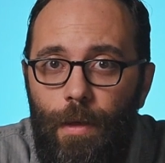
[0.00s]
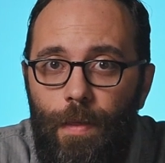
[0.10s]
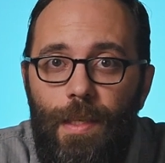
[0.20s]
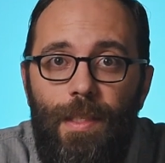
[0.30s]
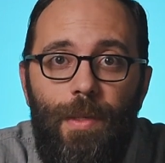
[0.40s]

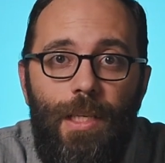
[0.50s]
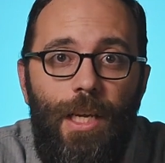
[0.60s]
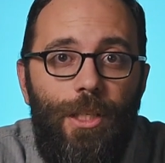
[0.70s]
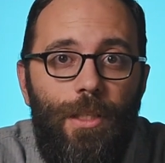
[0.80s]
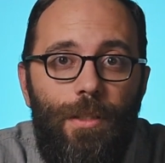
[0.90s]
These
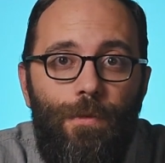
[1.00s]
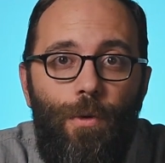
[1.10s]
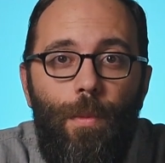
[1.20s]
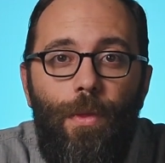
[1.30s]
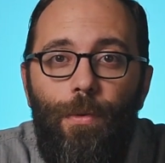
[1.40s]
limitations
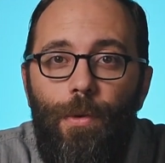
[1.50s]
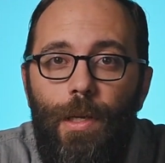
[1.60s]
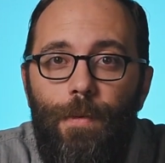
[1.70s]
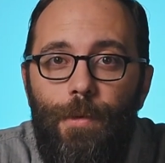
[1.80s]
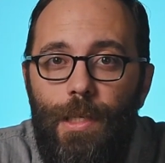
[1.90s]
form three
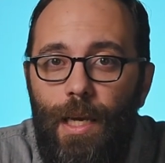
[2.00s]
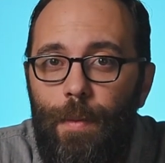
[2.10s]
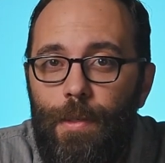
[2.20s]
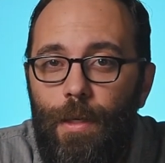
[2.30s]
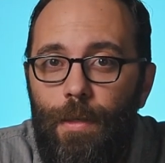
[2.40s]
different
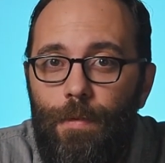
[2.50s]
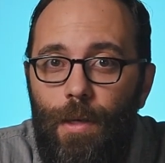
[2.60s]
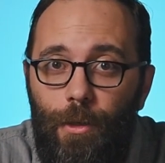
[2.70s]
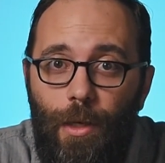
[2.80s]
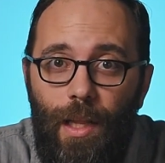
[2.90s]
types of
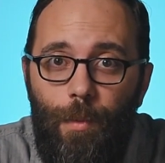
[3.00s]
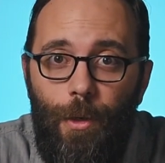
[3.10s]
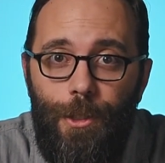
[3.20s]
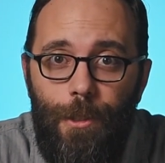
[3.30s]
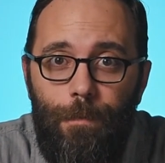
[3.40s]
color
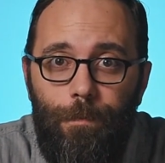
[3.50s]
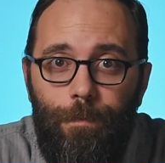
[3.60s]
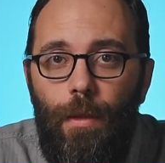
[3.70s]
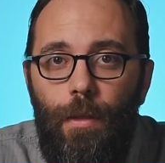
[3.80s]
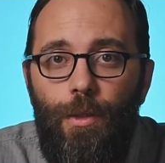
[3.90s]
calibration.
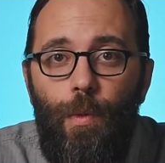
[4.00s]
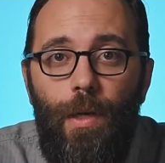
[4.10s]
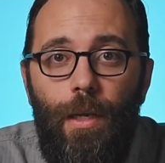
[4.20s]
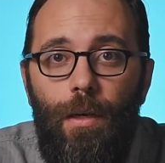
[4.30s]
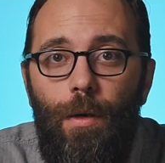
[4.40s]
There's what
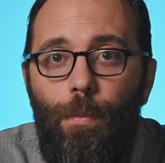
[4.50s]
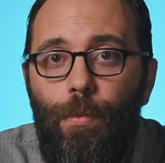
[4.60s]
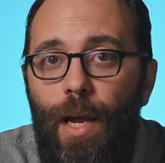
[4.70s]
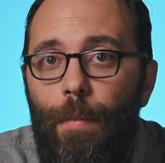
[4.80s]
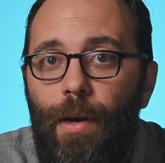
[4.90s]
I call
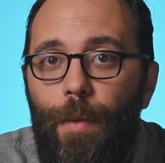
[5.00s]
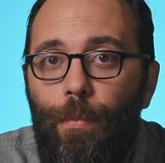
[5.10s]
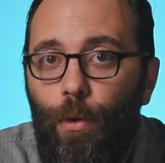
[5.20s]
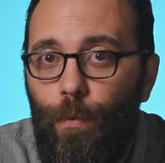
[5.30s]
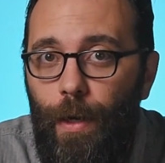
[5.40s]
primary
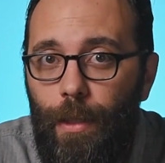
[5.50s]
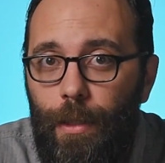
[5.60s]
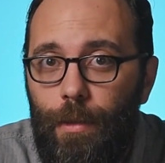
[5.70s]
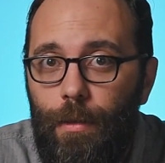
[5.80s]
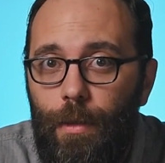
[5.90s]
profiling.